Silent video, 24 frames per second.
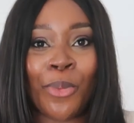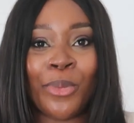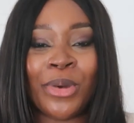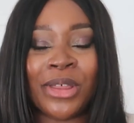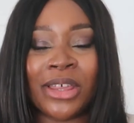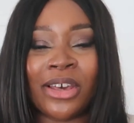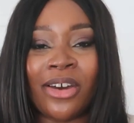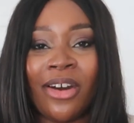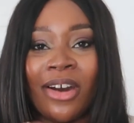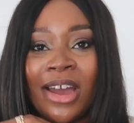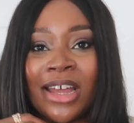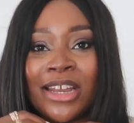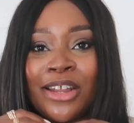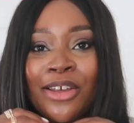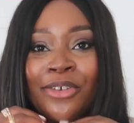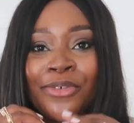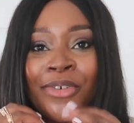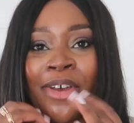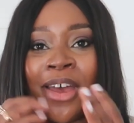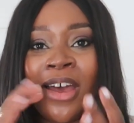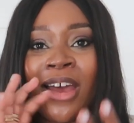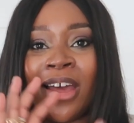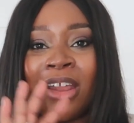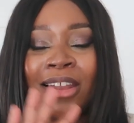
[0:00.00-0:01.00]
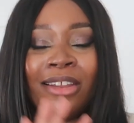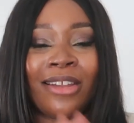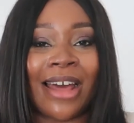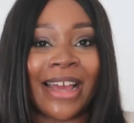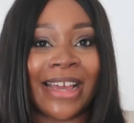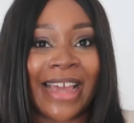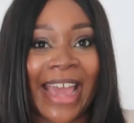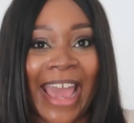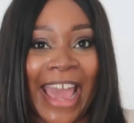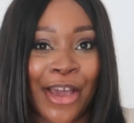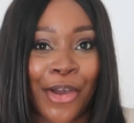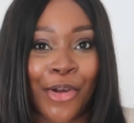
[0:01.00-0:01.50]
with kind of
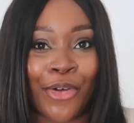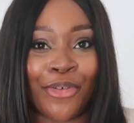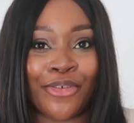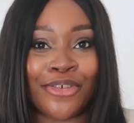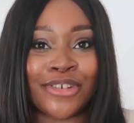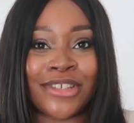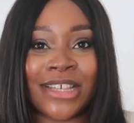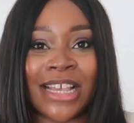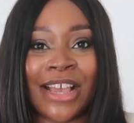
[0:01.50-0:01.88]
like ecru.